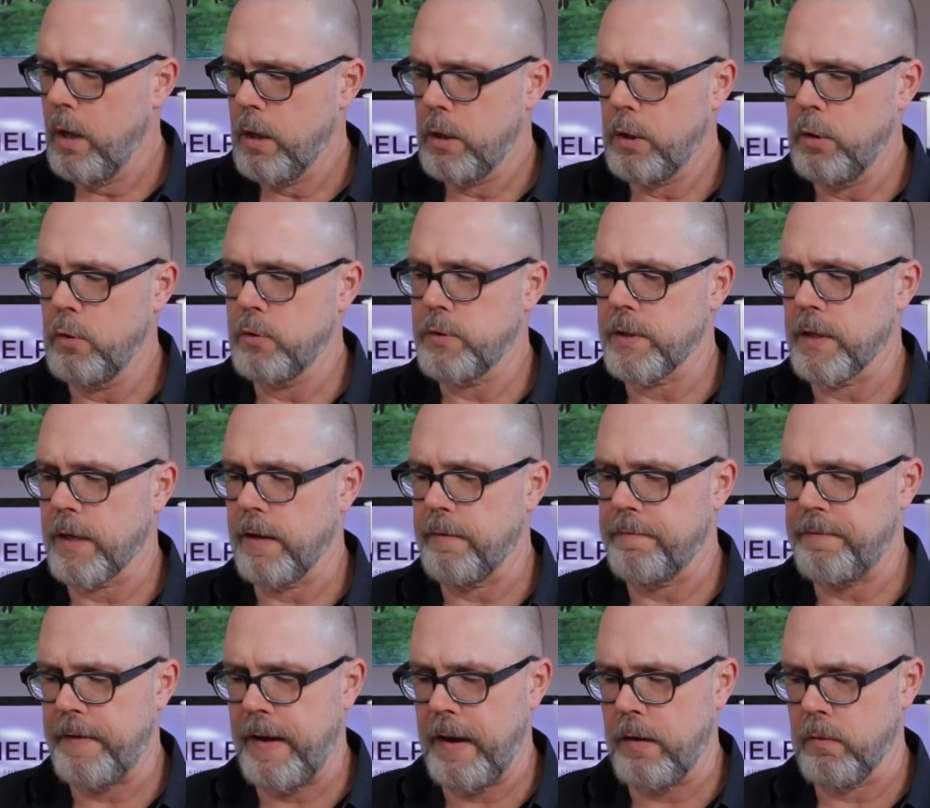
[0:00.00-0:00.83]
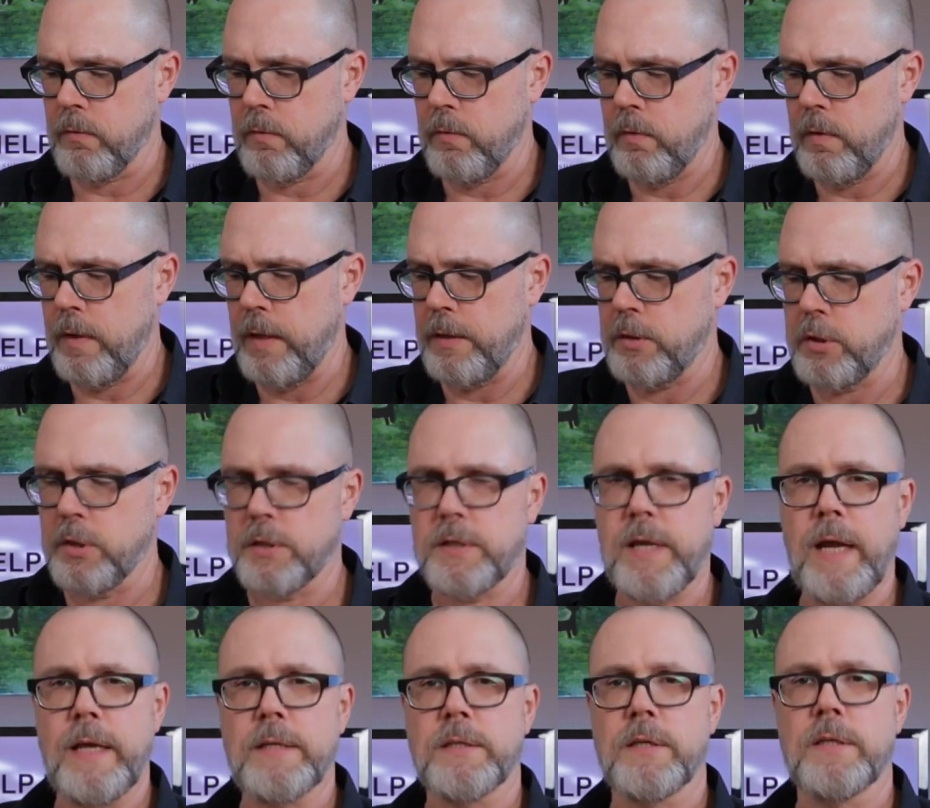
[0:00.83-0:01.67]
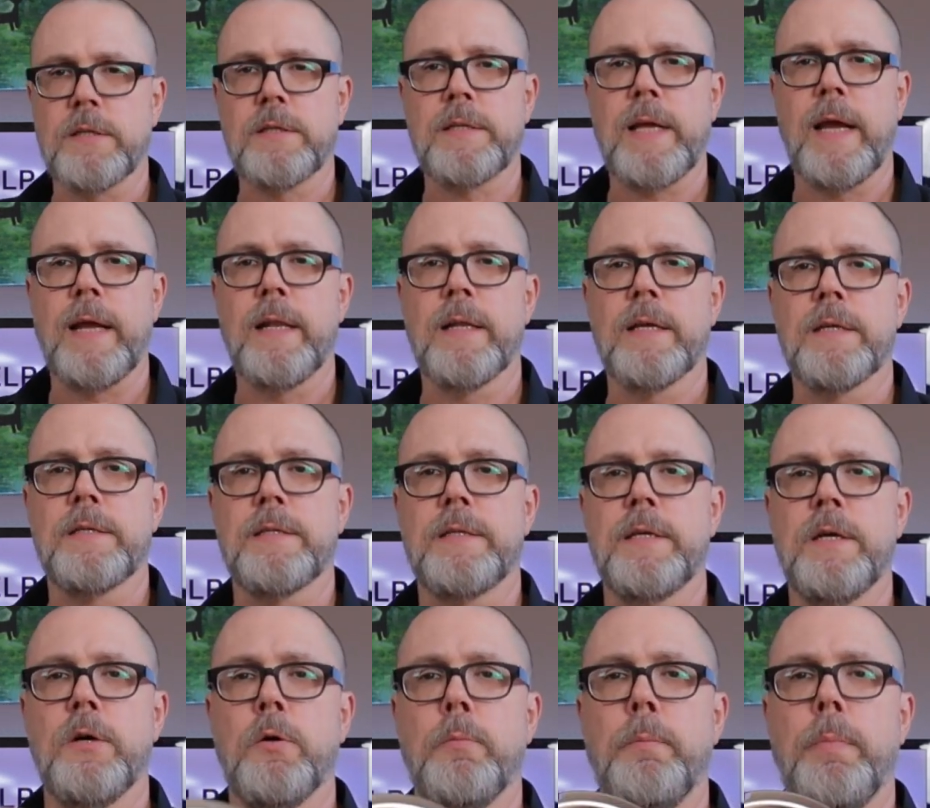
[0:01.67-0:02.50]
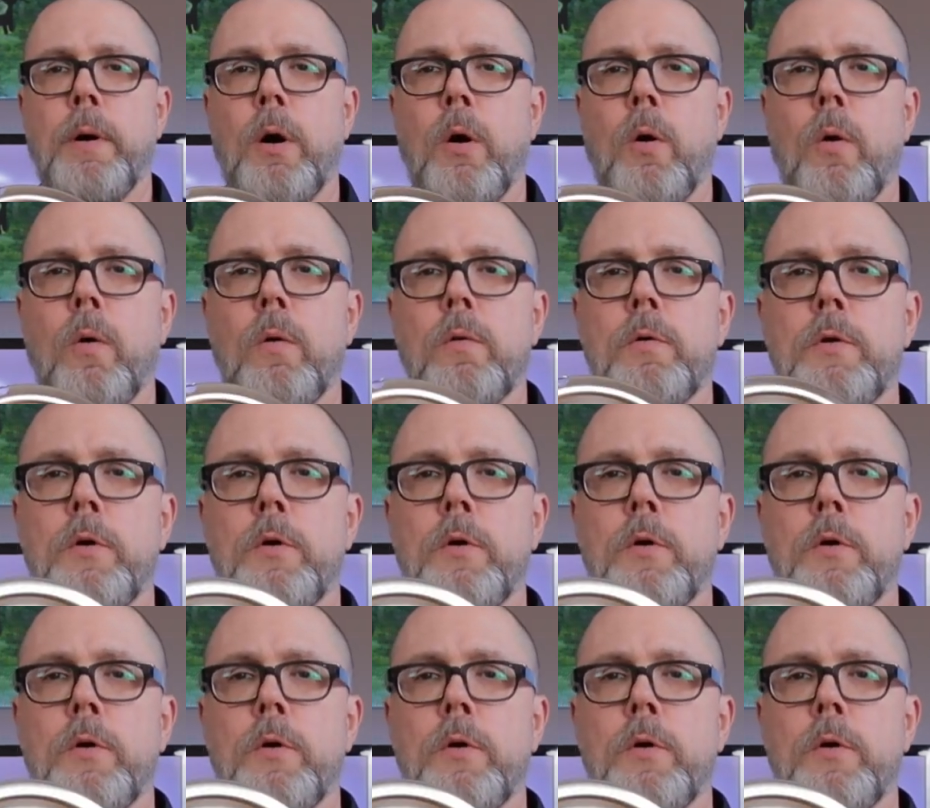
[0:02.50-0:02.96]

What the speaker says: using a fountain that just has a stainless steel bowl.